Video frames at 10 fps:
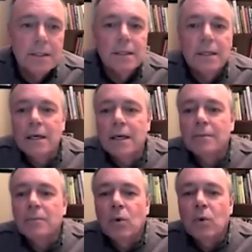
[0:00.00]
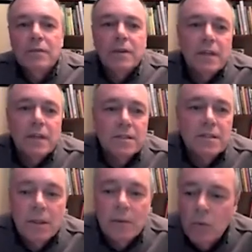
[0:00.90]
one of the things
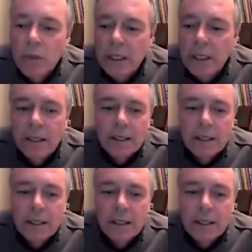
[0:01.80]
that we,